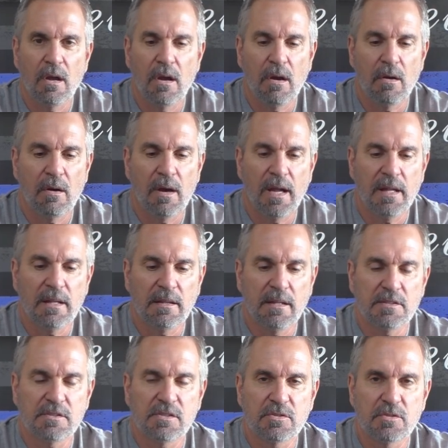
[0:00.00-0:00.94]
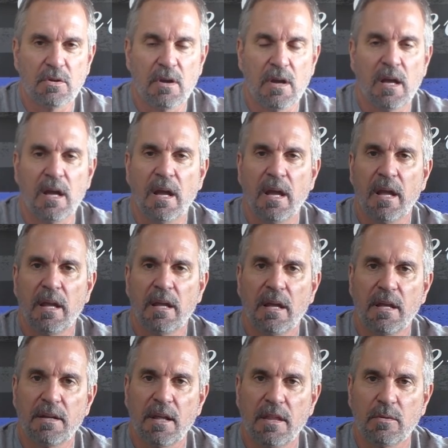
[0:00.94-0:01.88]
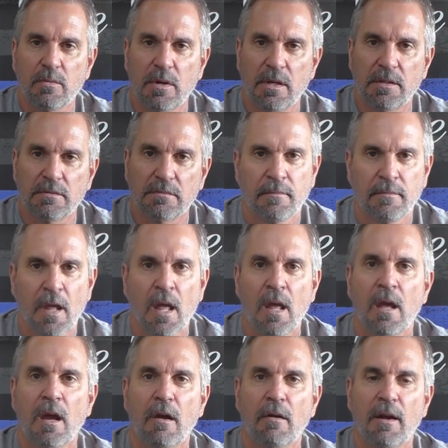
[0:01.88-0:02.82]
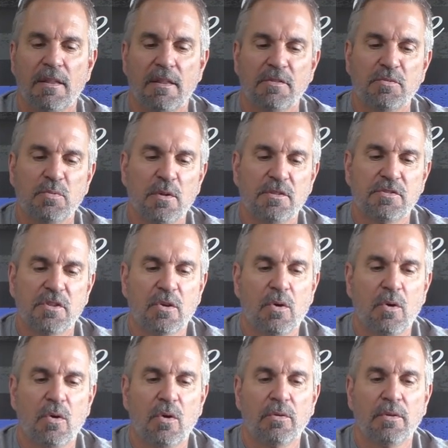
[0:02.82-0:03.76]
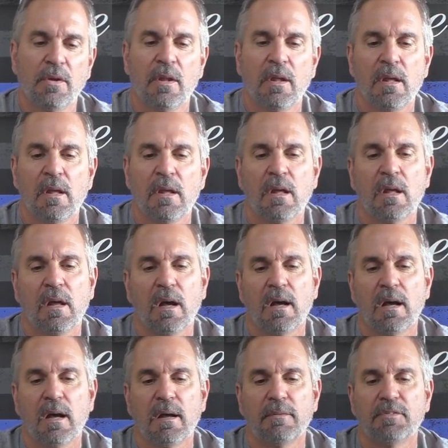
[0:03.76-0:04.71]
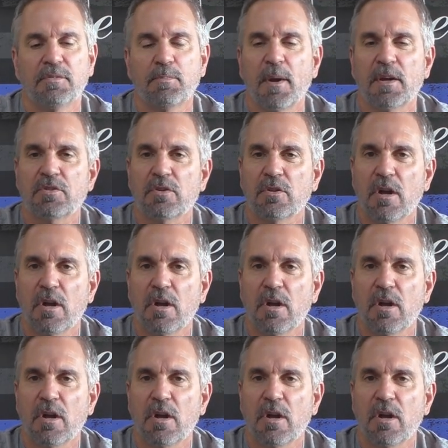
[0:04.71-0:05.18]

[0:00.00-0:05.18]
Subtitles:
All right, let's try another one. All right, this one's a Colt Special